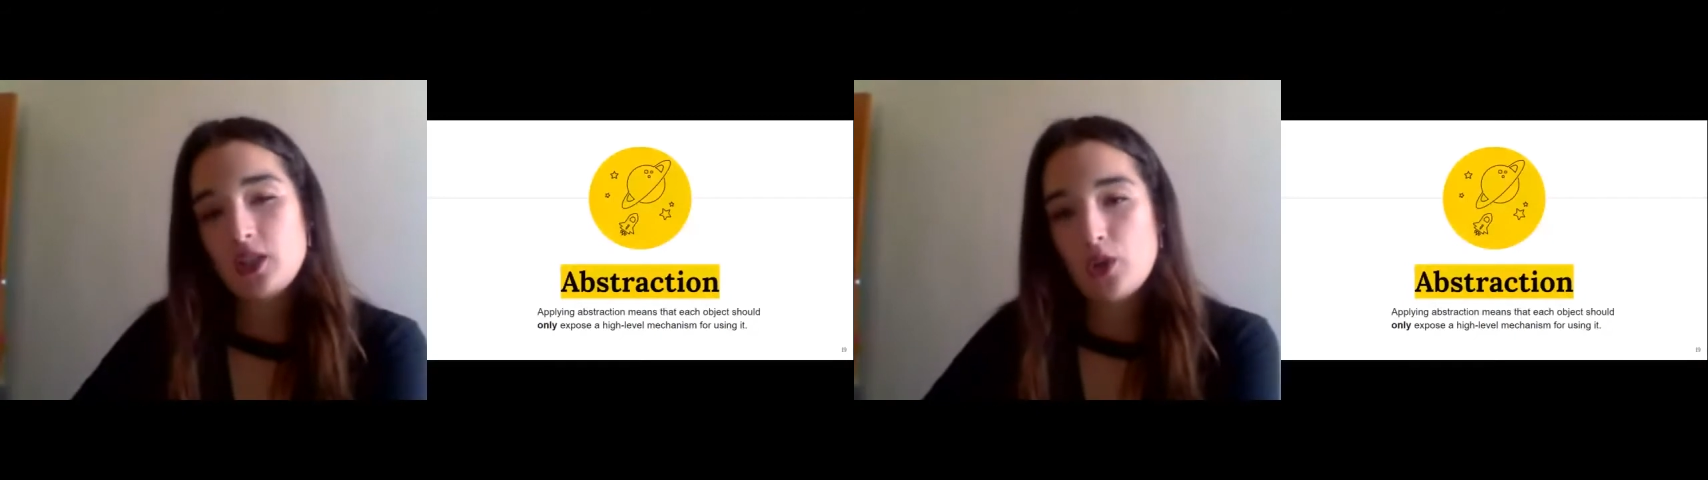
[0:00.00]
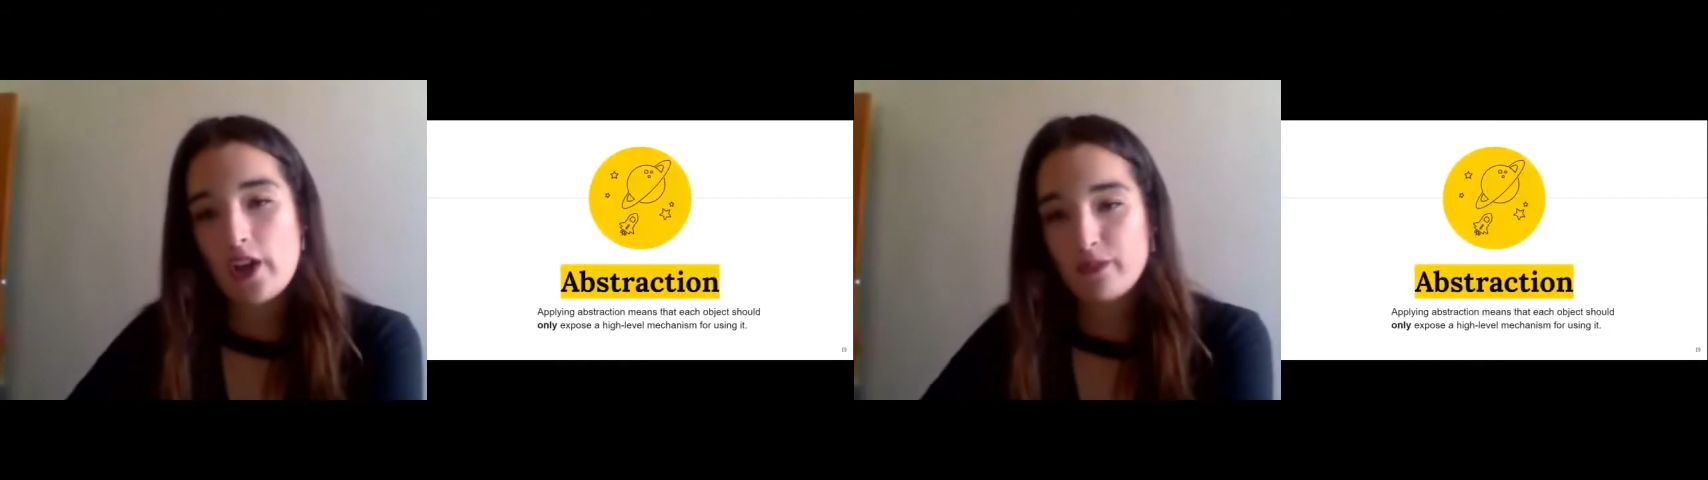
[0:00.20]

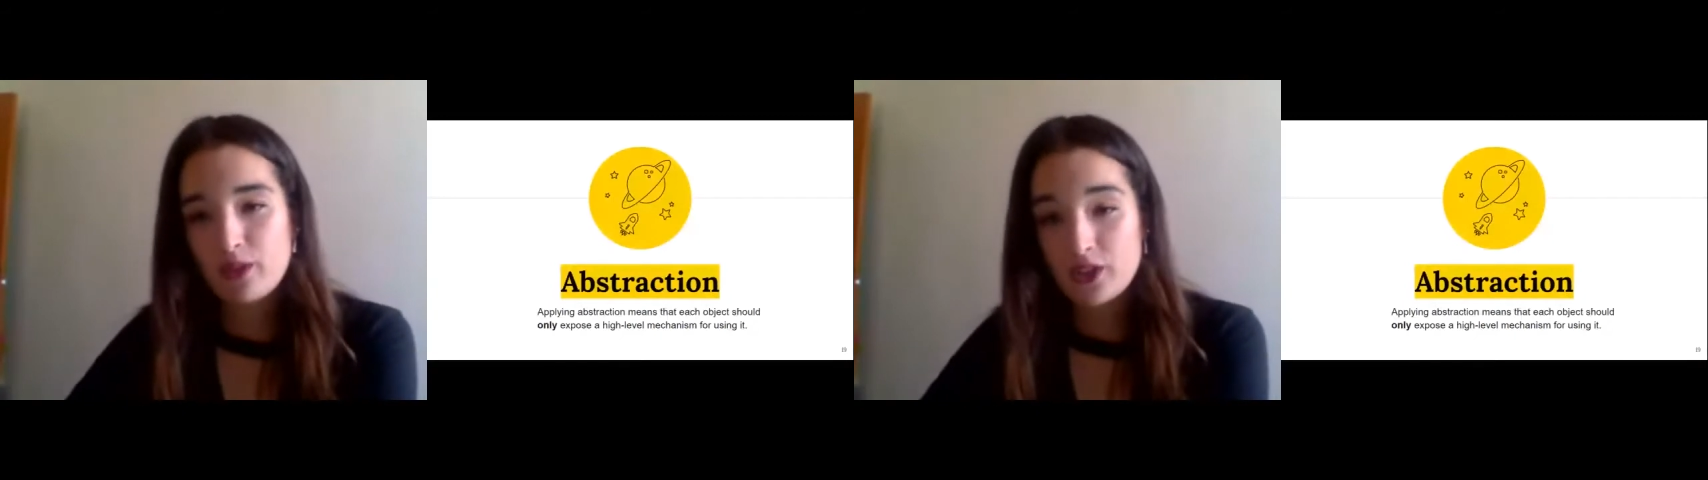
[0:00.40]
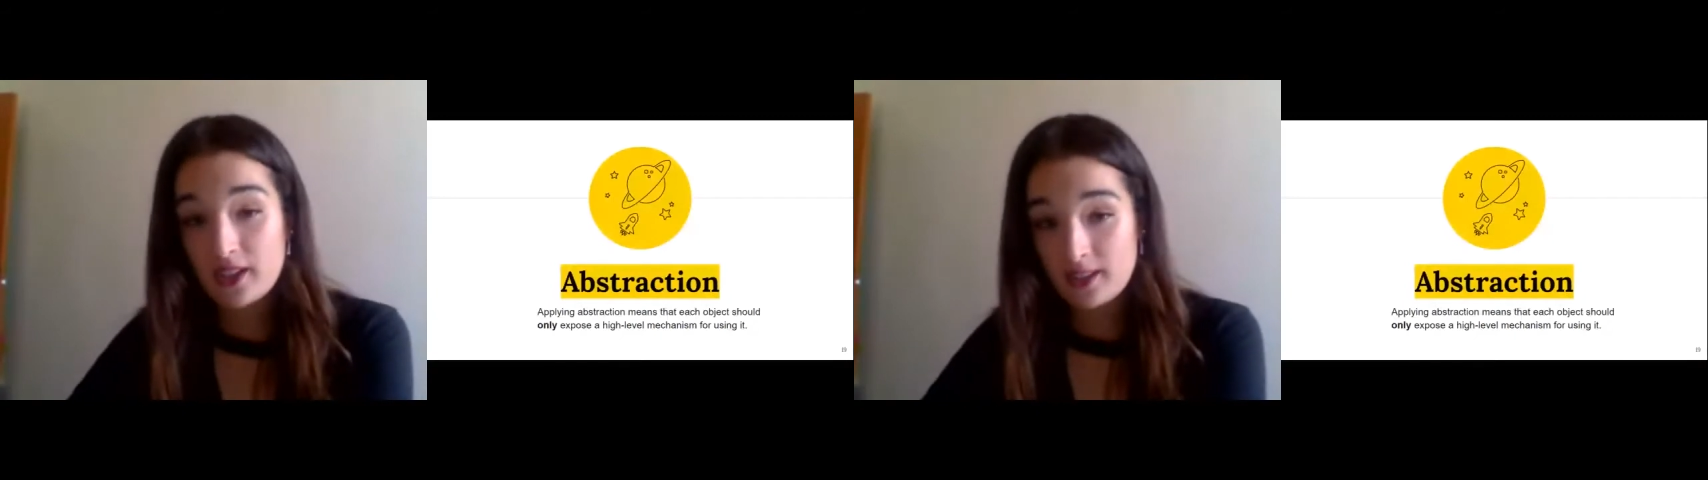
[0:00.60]
that you have
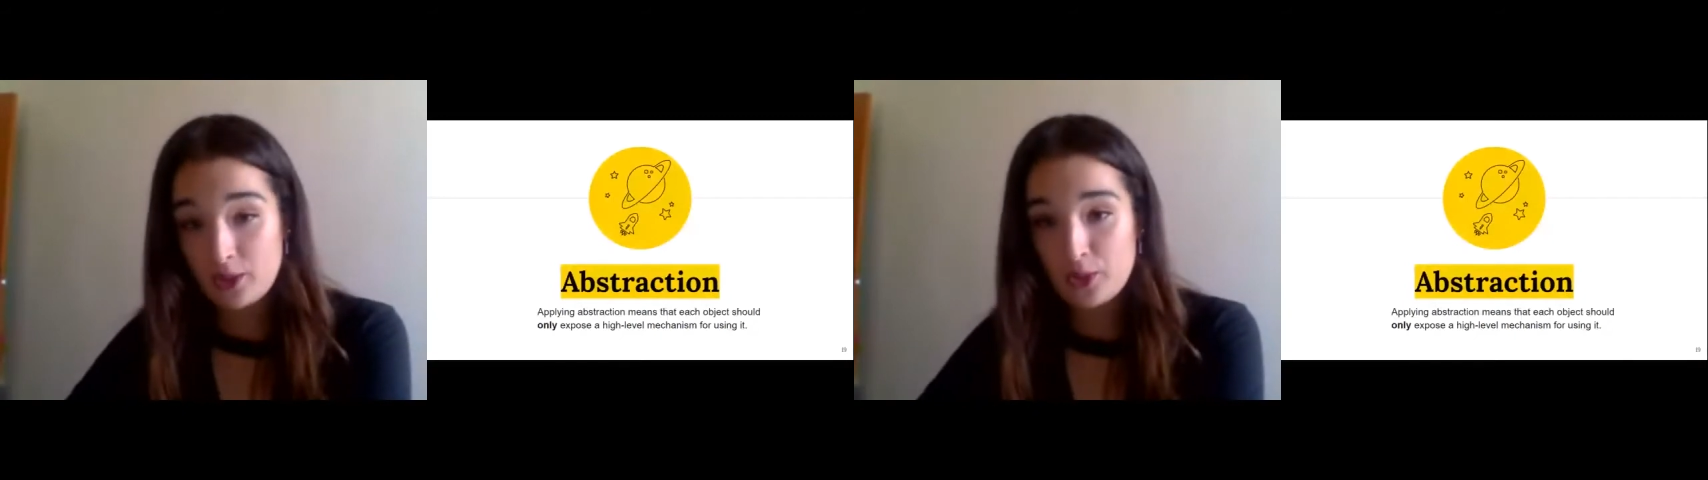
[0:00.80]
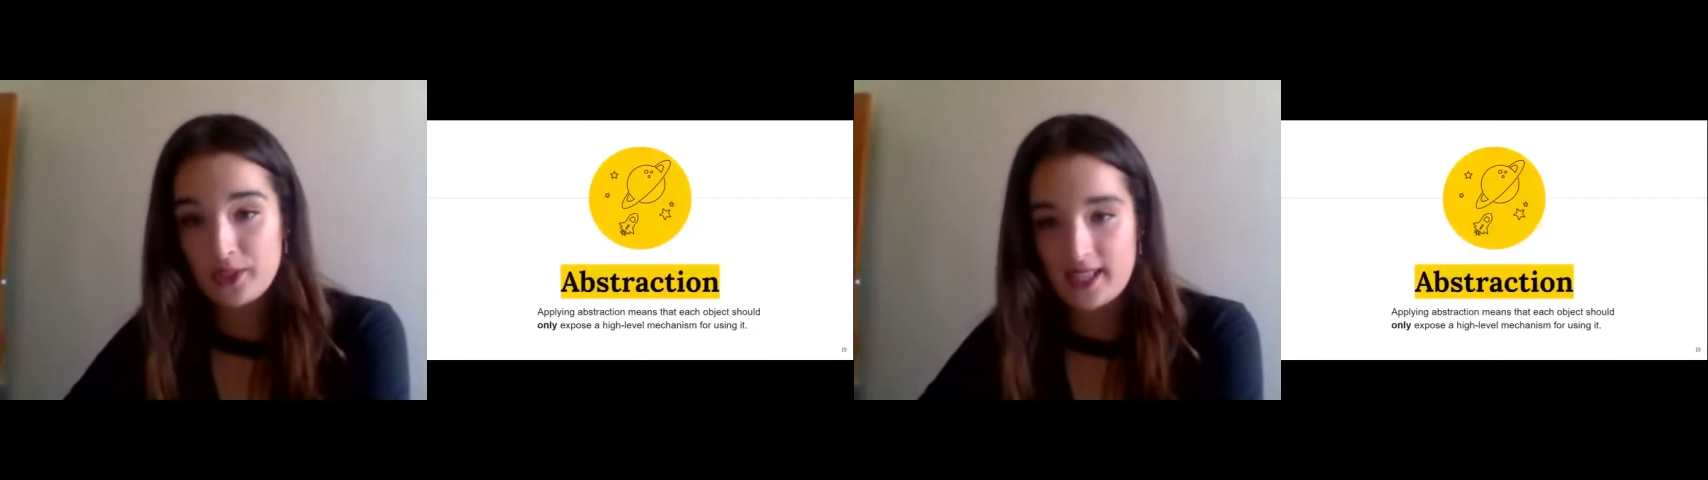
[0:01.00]
bought
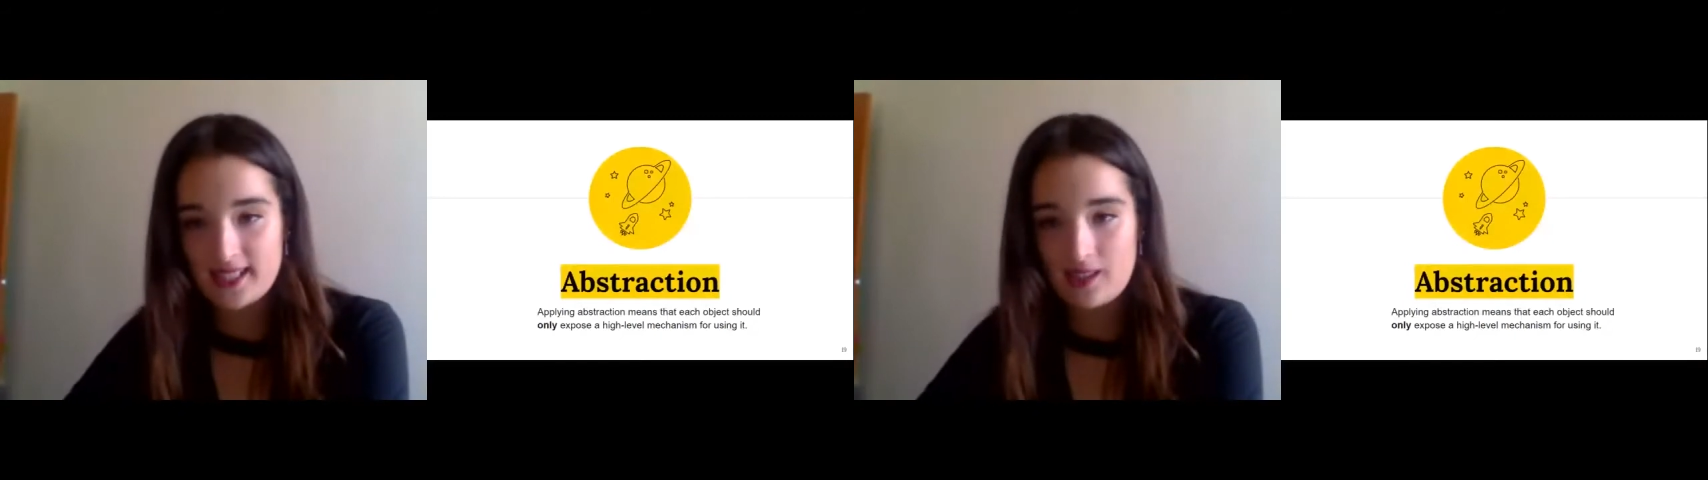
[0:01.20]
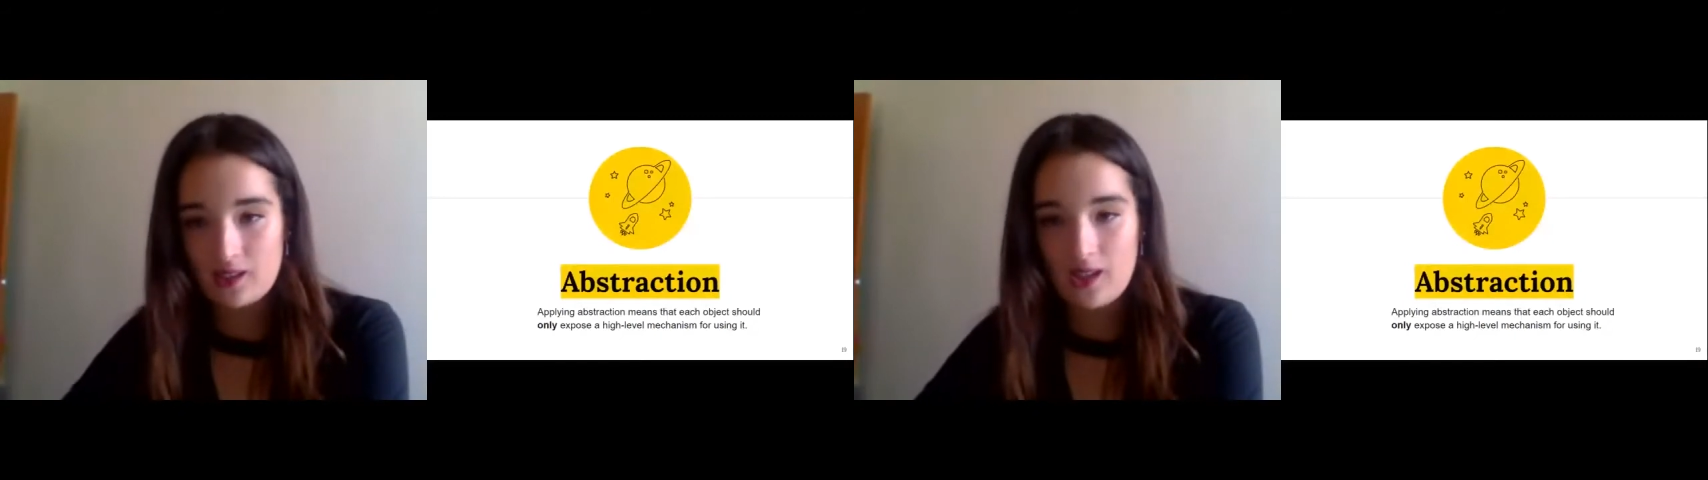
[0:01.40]
a new
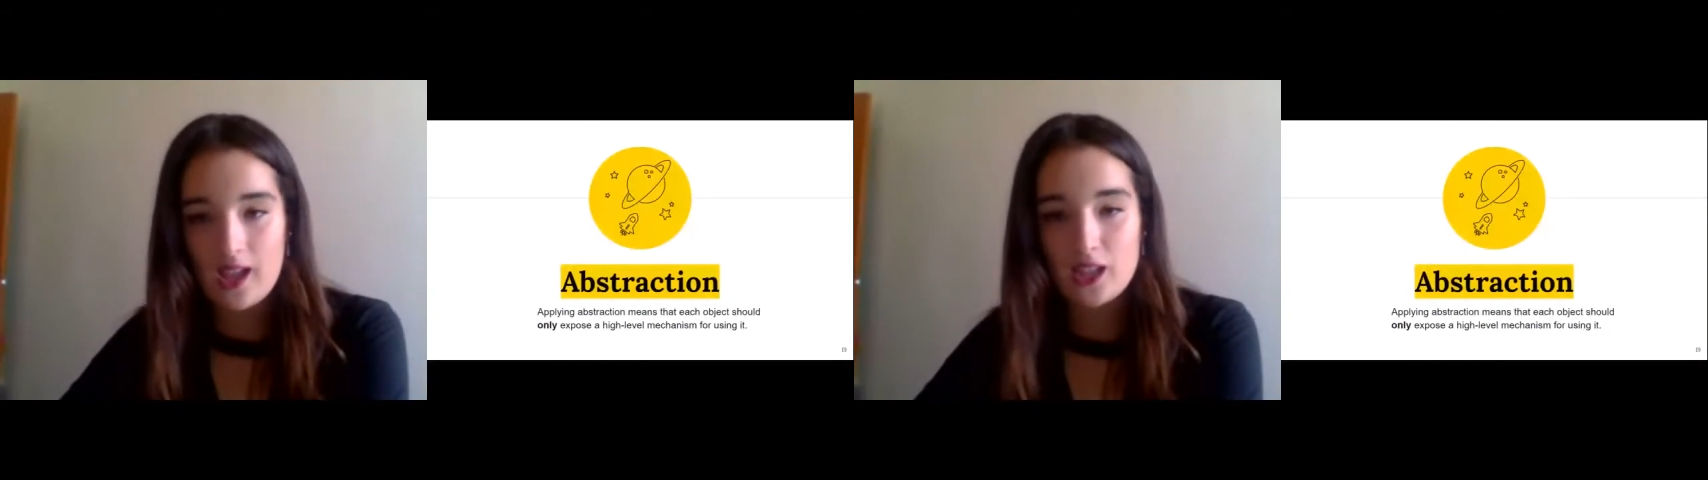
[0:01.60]
Tesla